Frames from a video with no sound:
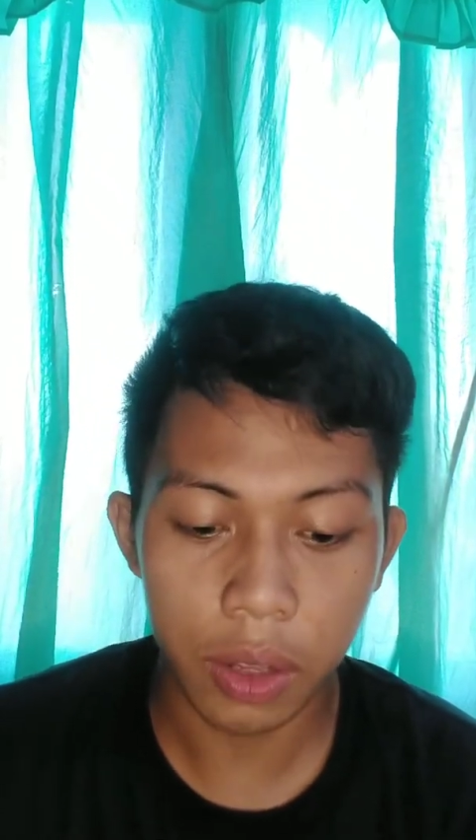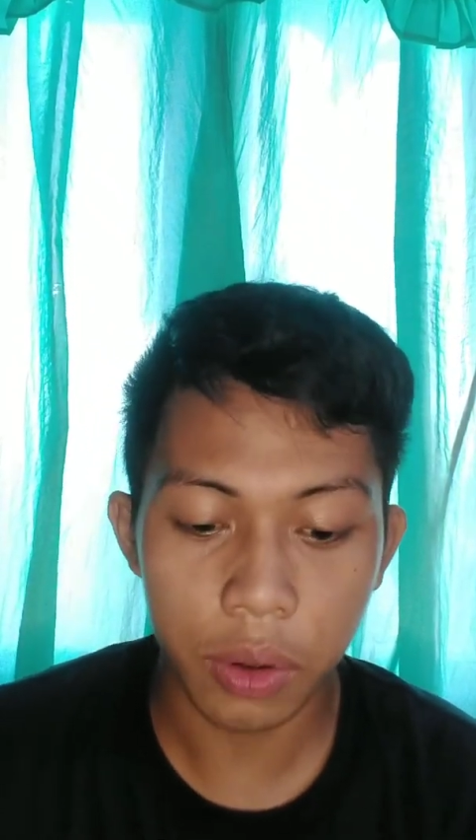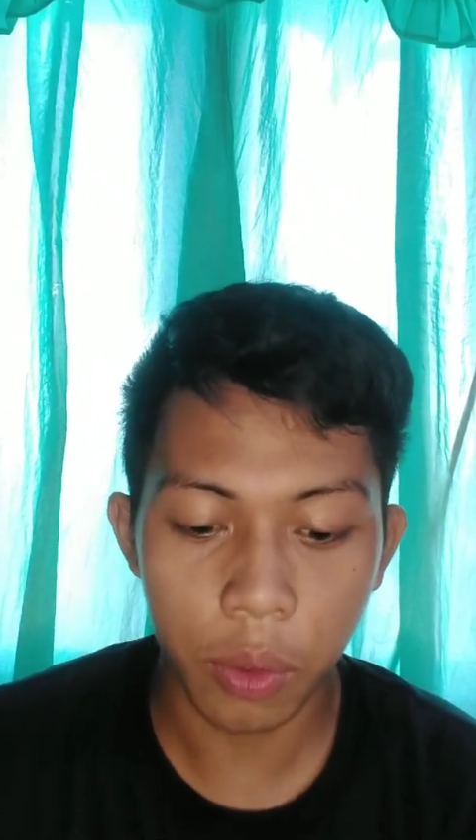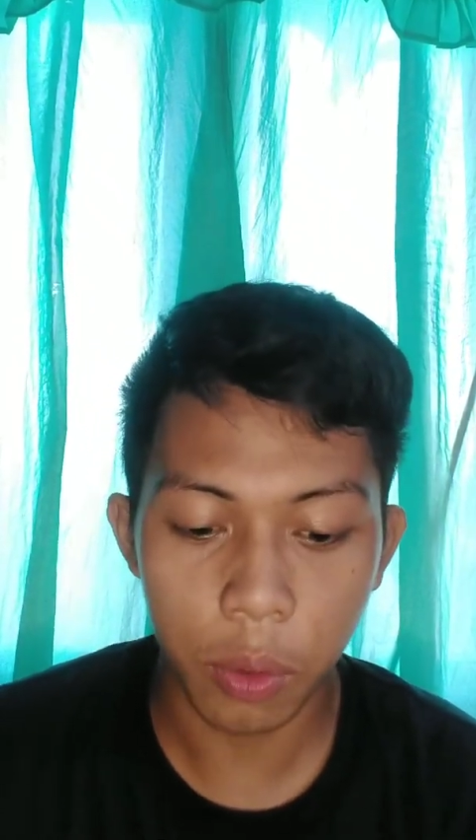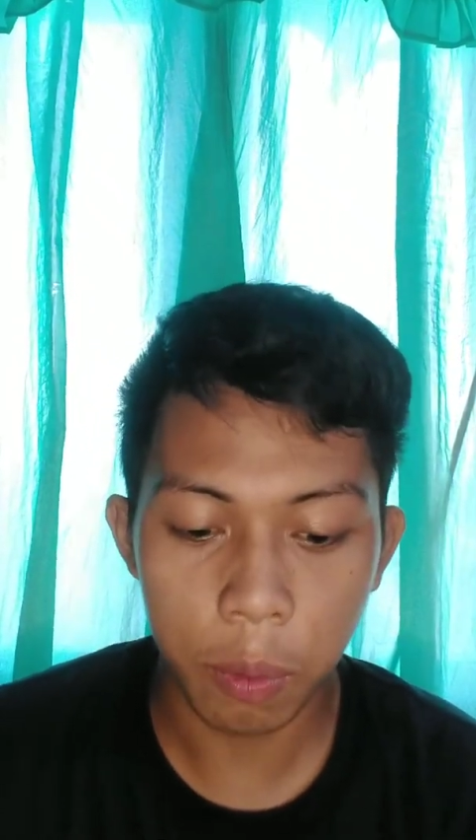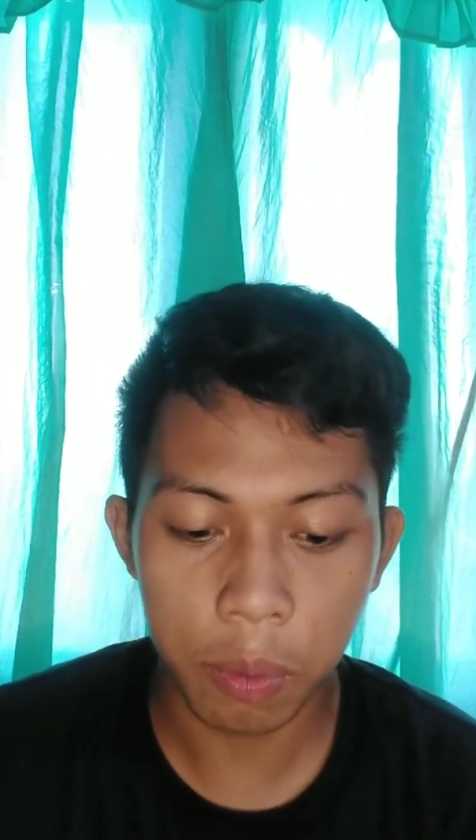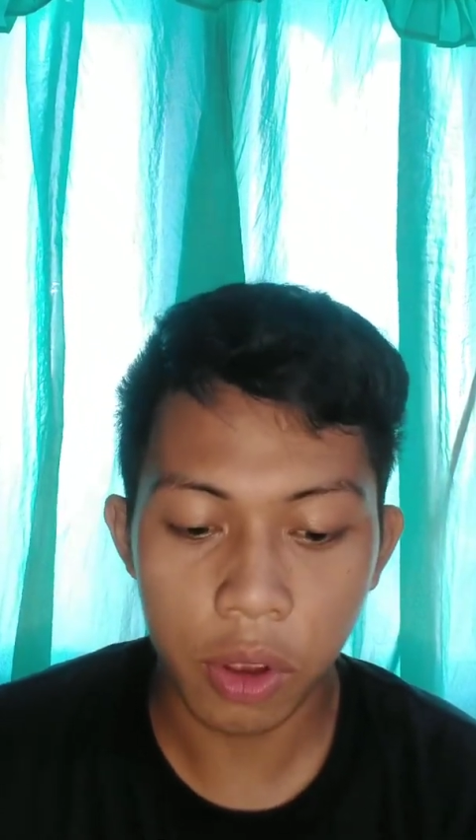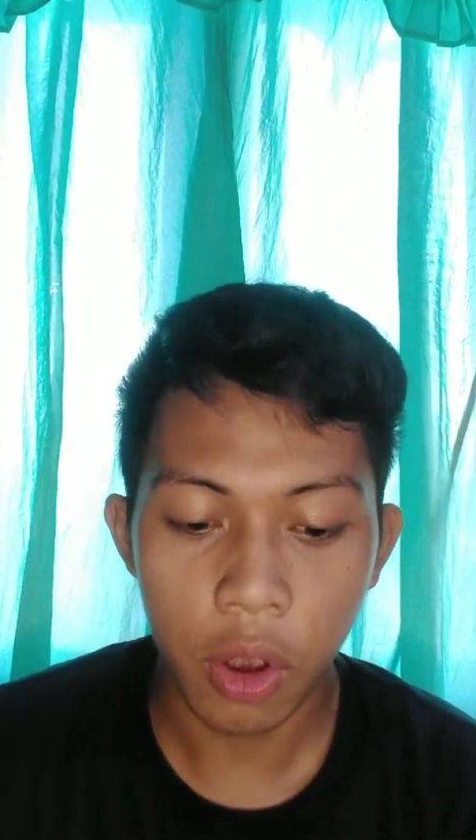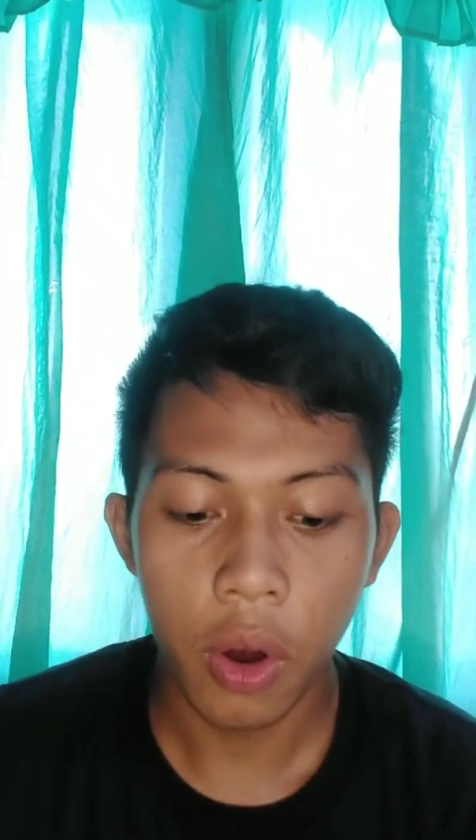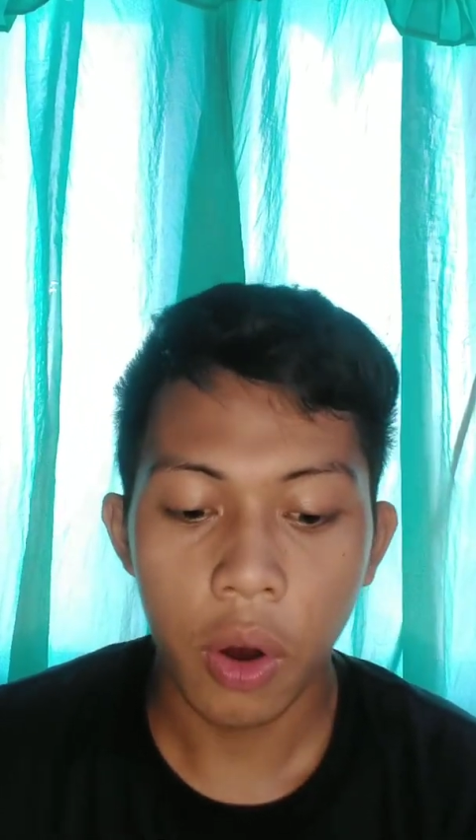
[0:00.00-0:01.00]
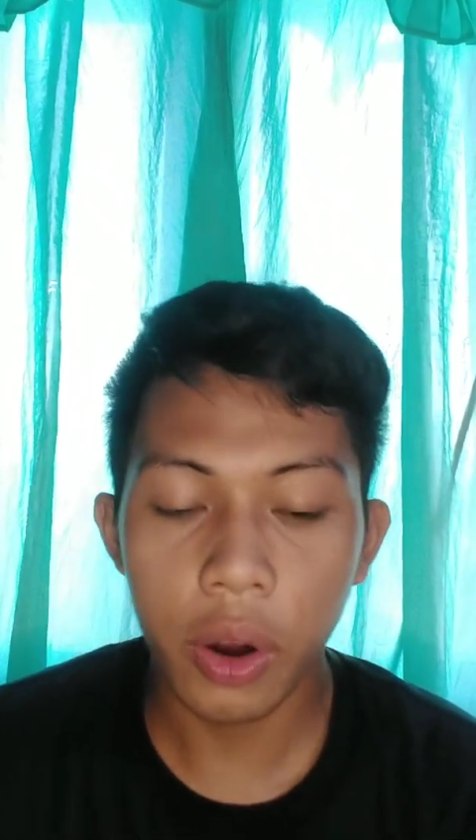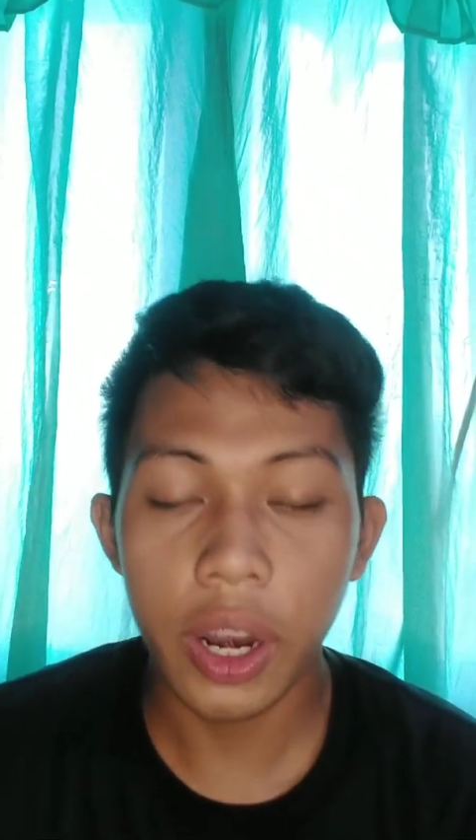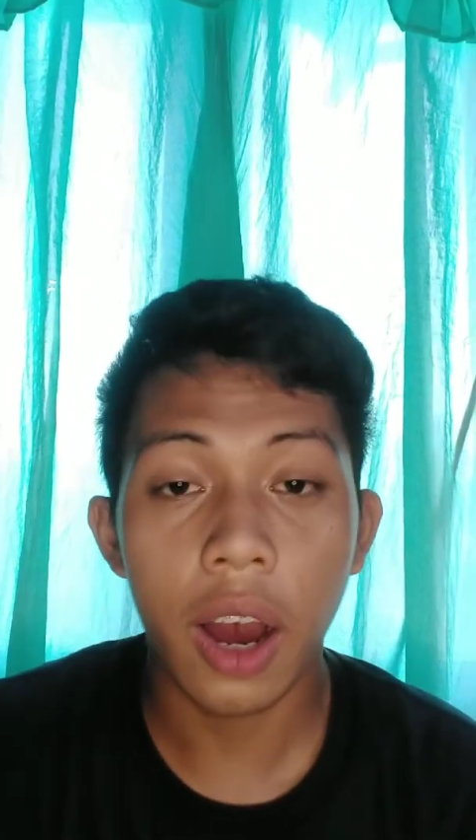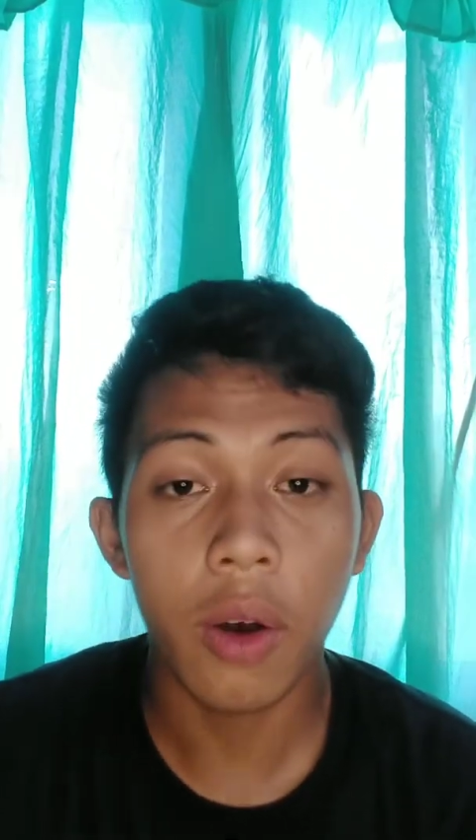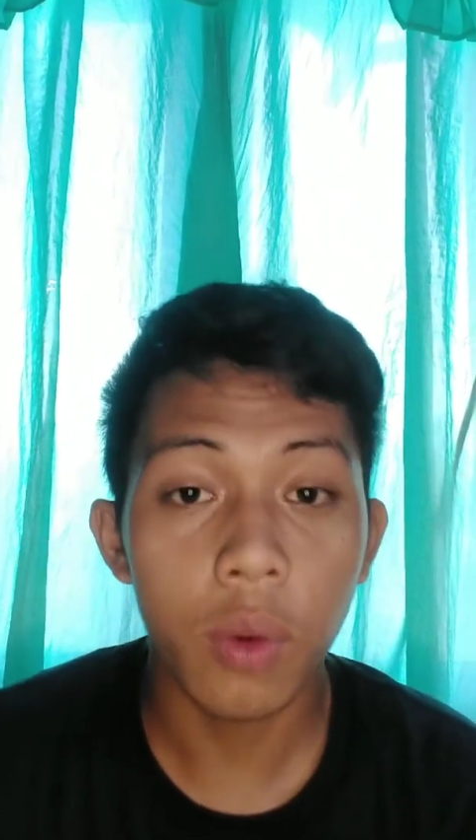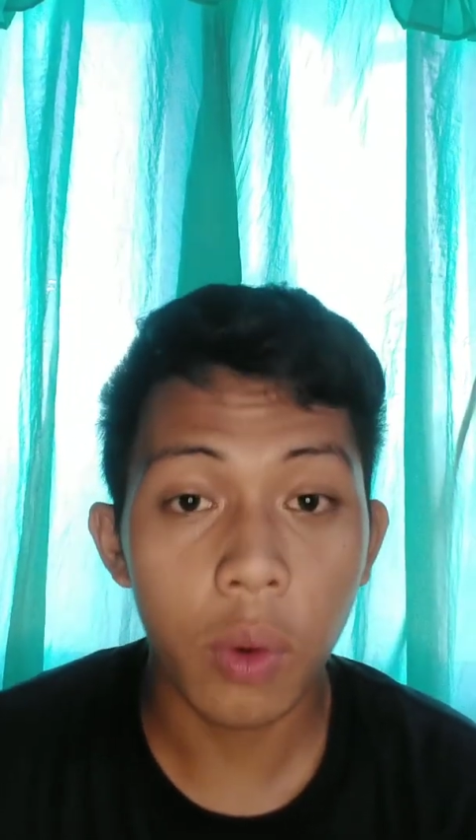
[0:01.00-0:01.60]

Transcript: groups on how